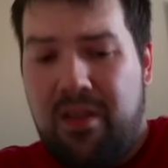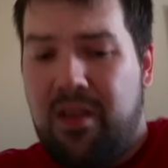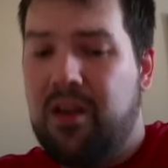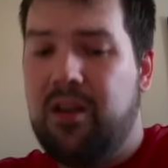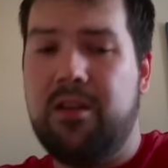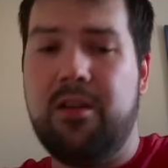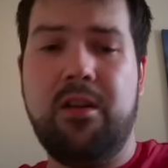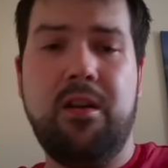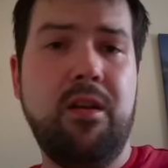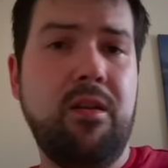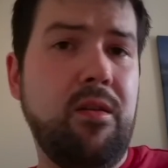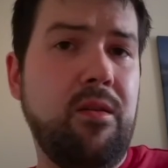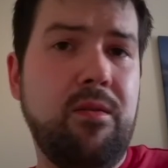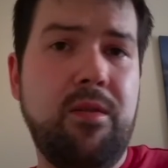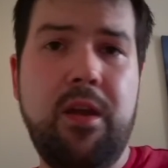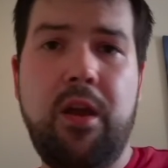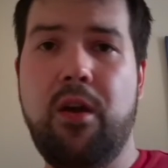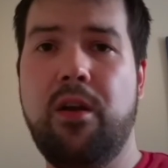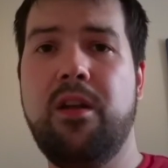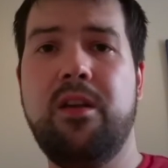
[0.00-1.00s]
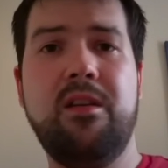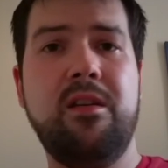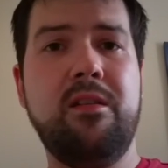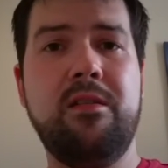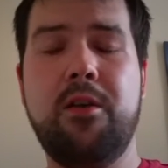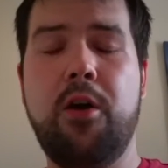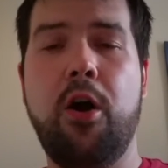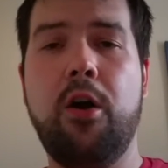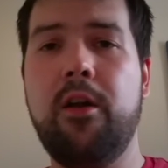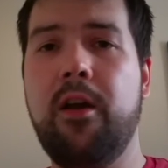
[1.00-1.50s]
I don't know, the only
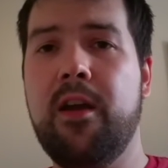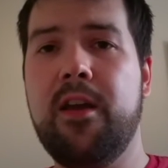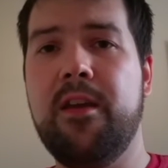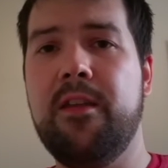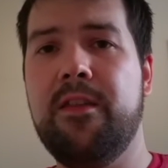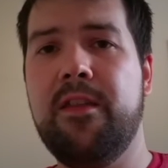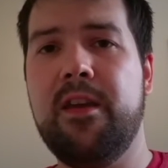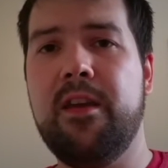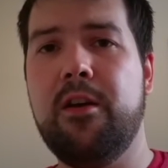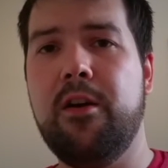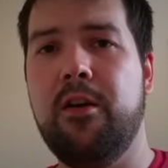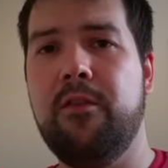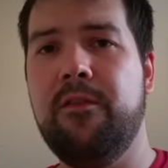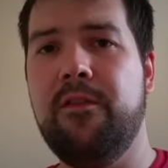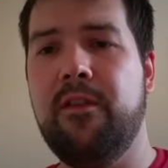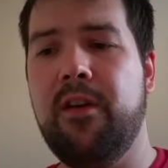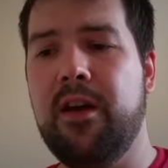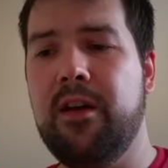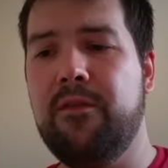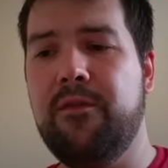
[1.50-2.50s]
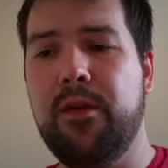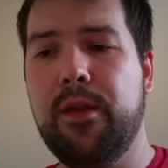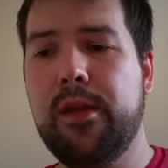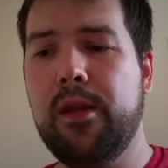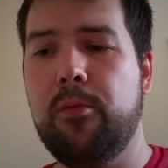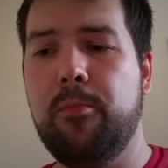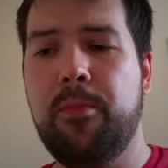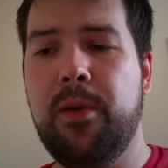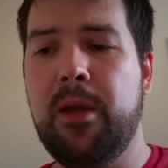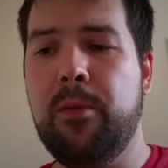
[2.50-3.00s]
con I can think of for
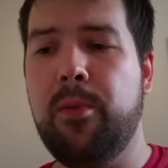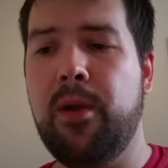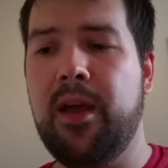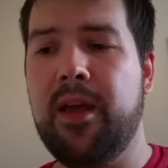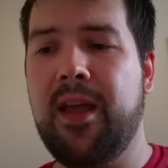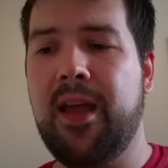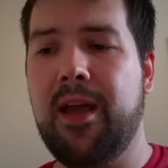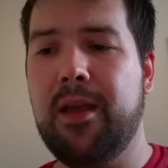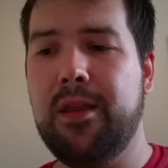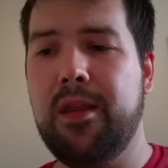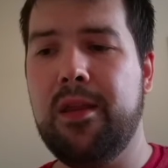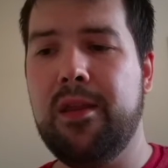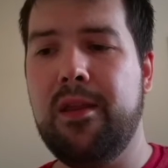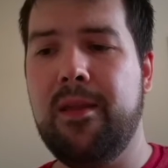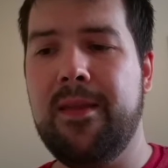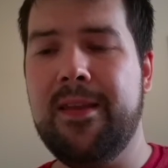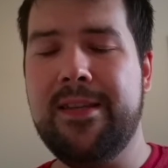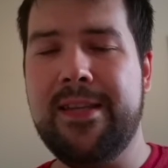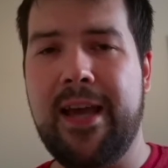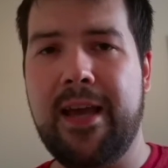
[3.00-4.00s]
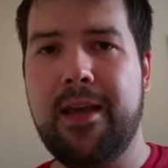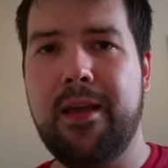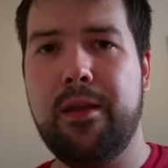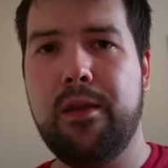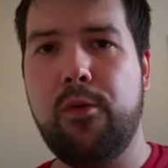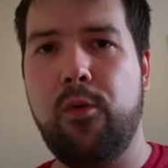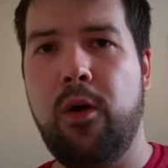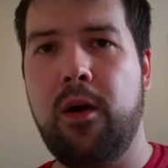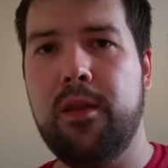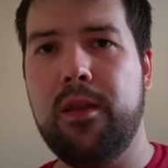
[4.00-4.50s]
some people, I guess, is that the deck is
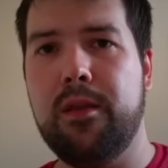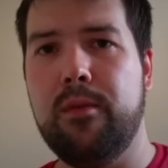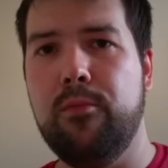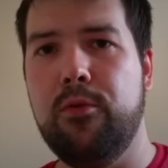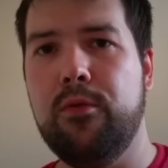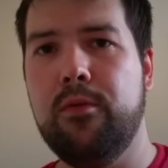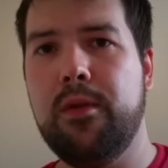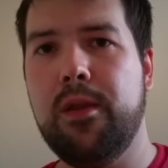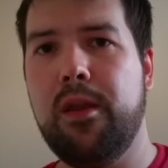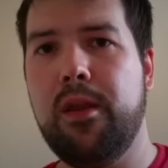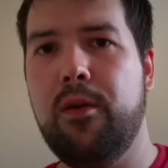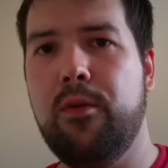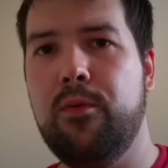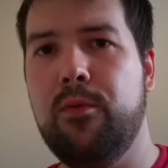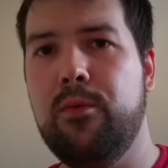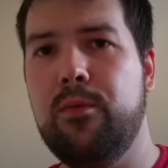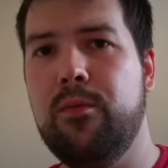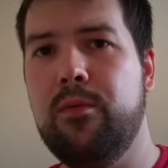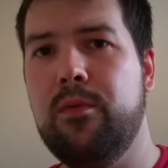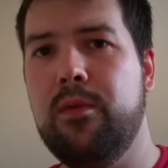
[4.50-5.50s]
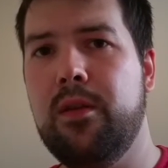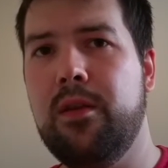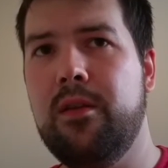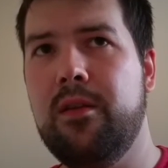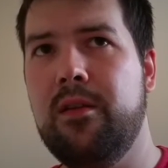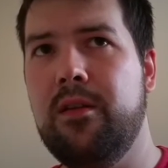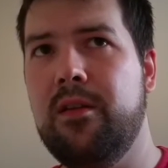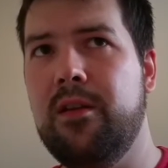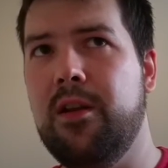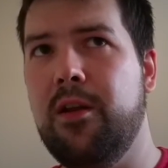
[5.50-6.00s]
quite small, so
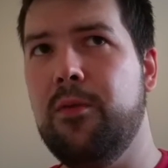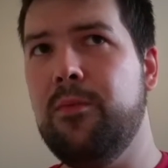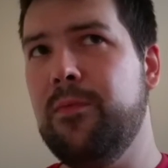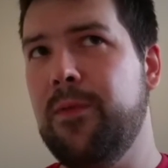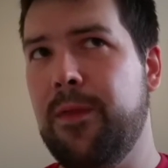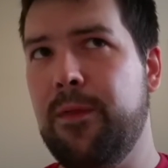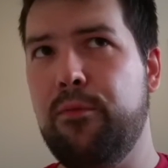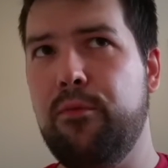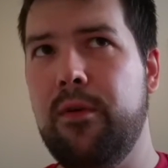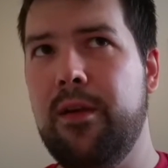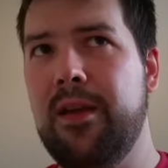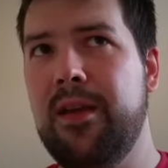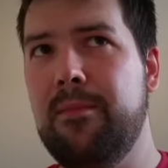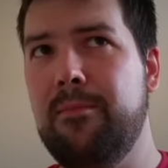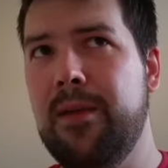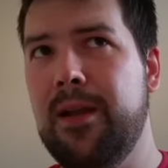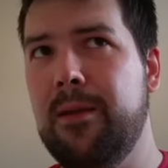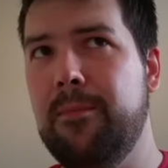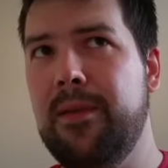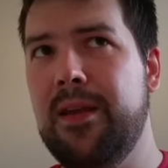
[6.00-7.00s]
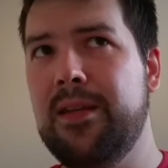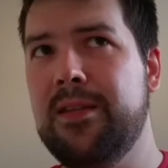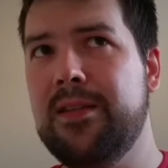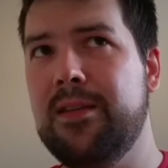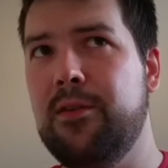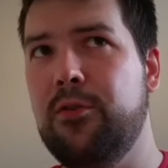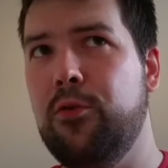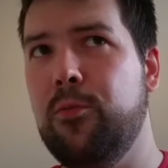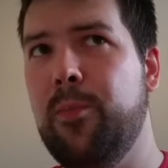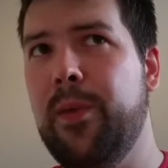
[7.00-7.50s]
3mm
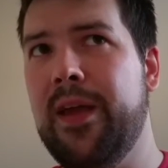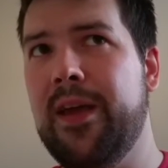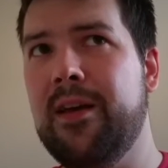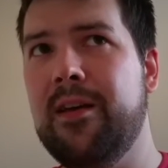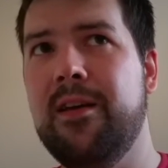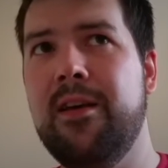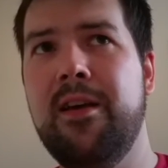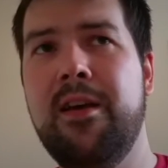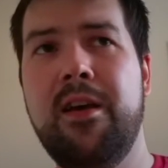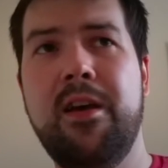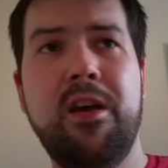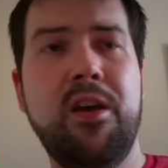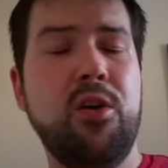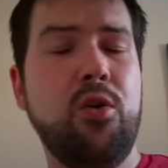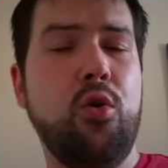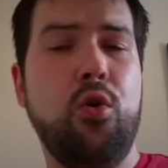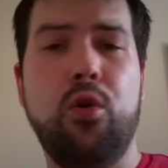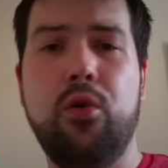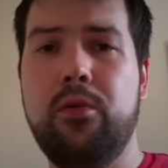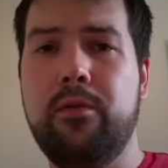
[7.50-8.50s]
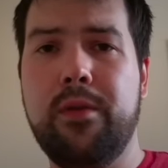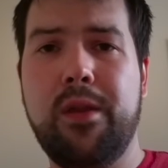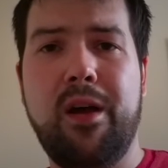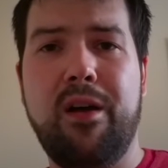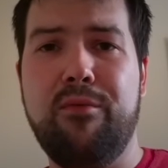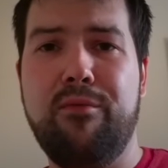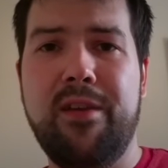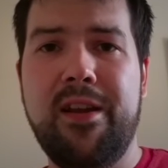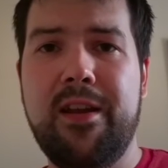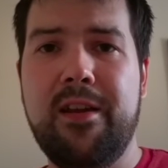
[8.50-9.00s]
or bigger coils
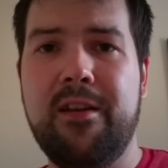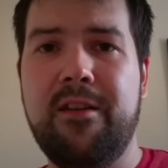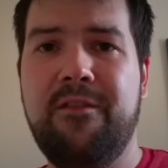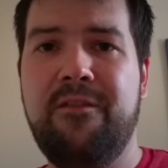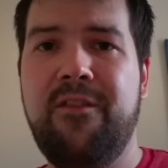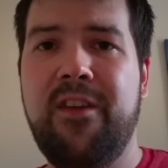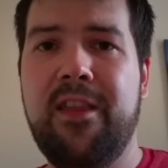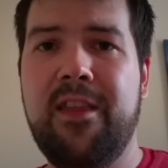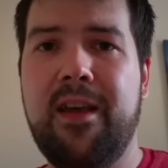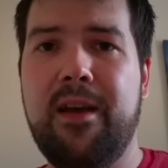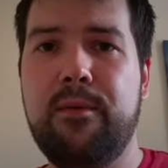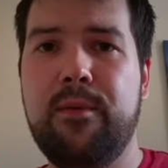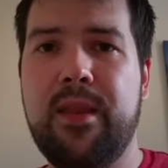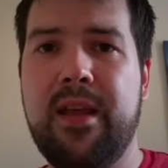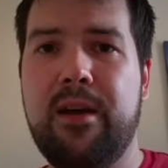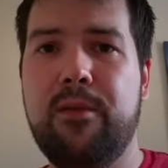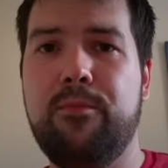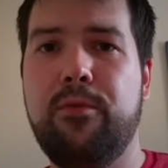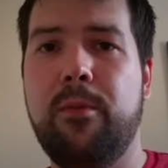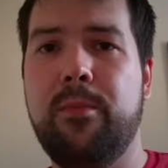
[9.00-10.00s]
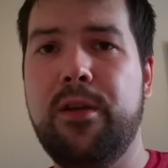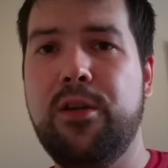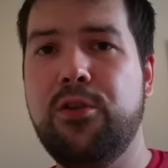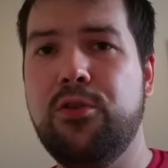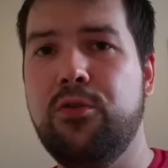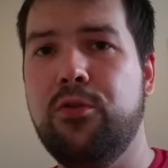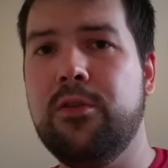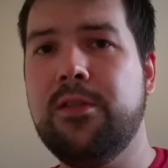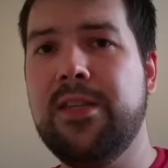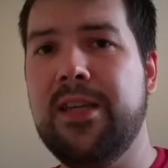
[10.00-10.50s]
aren't really going to fit there without probably
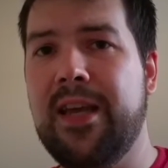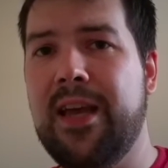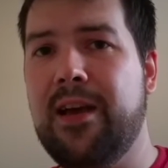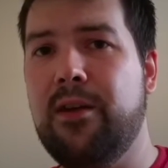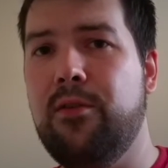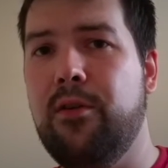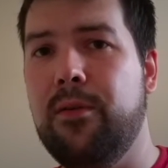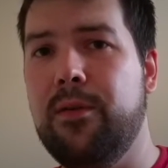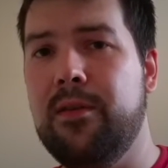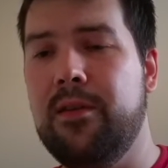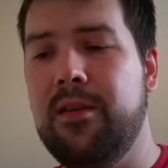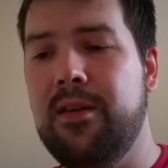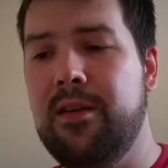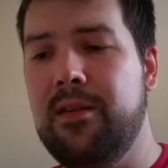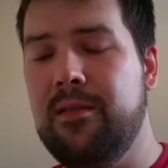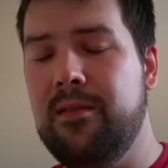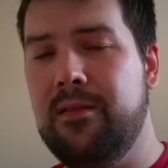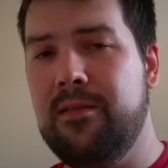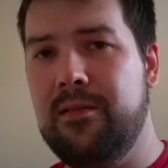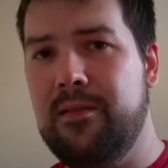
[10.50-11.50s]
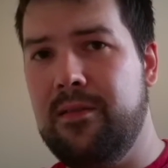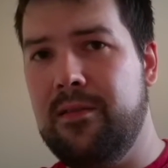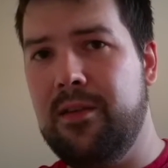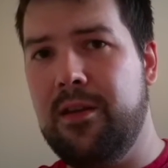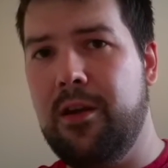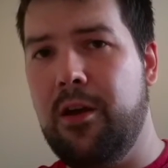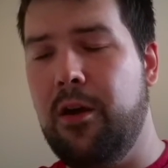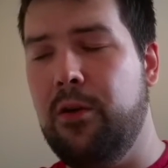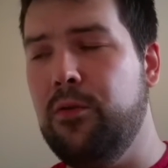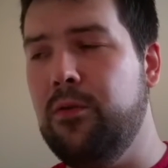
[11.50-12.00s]
shorting out on the
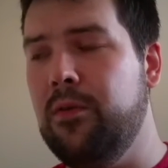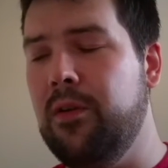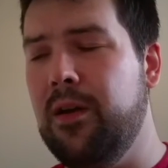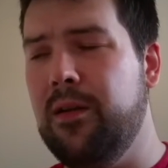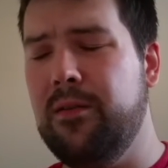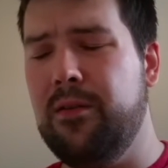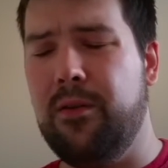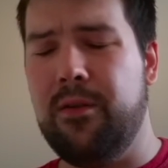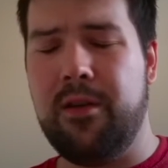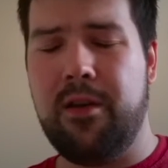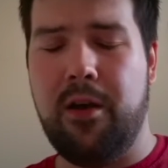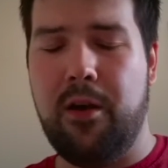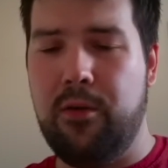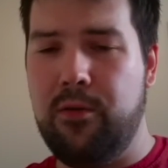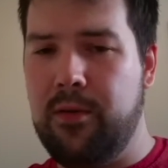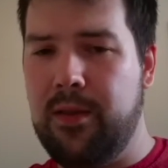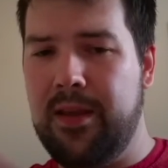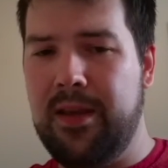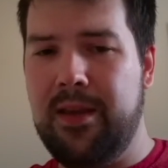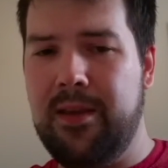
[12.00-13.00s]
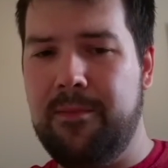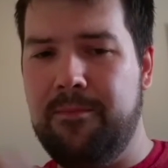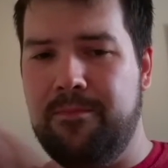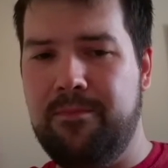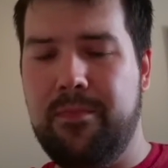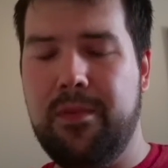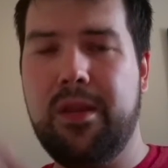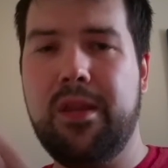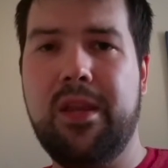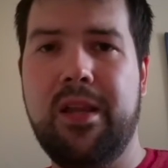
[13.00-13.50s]
cone, not the cone, the
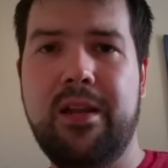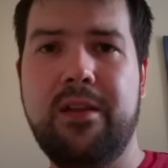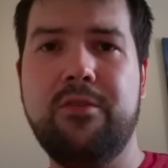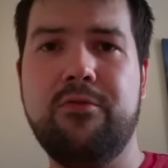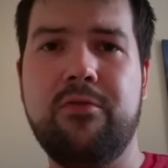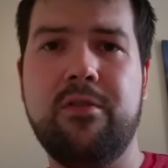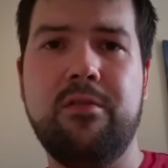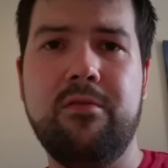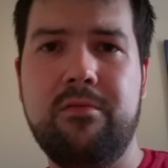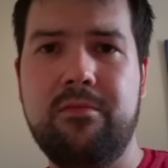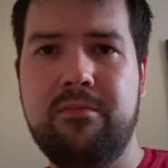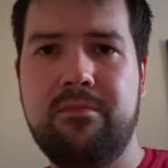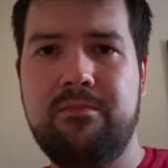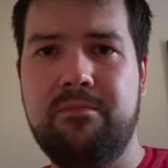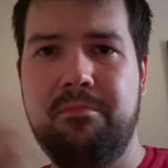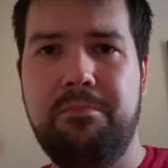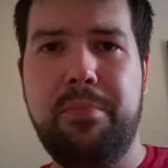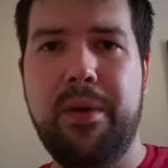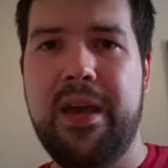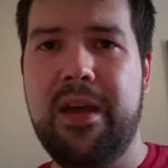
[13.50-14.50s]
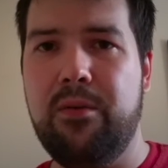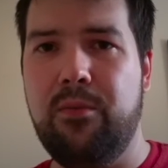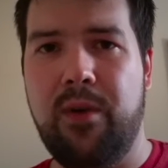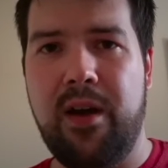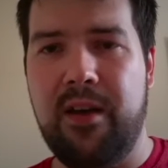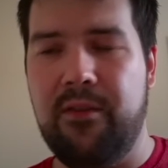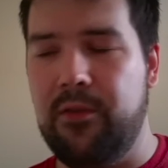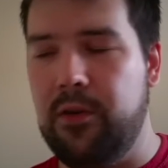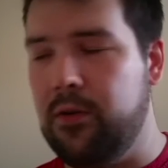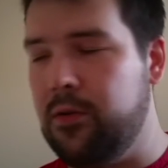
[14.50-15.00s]
cylindrical bit,
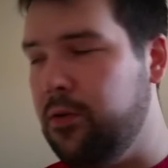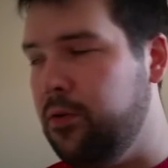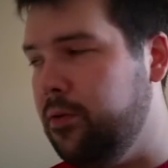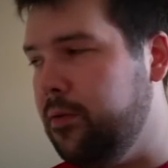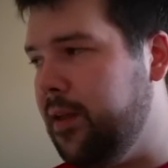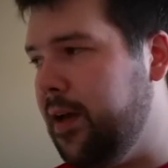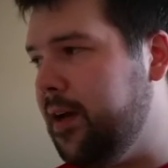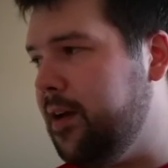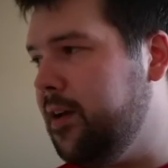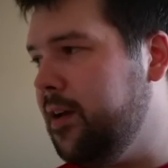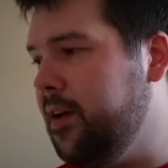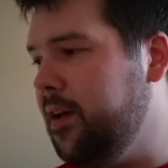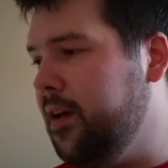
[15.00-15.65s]
whatever you call that.